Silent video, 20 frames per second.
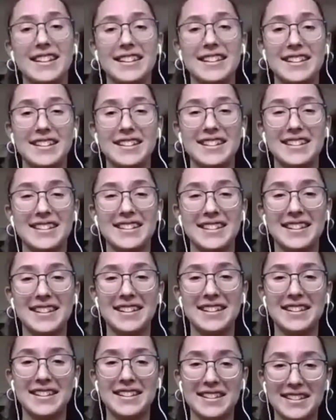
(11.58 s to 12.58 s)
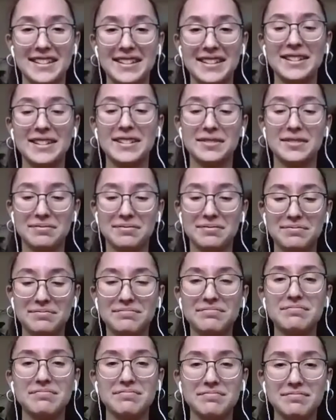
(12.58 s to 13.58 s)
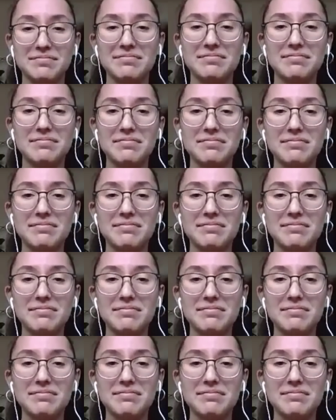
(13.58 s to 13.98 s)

to be such a, a beacon of hope and focusing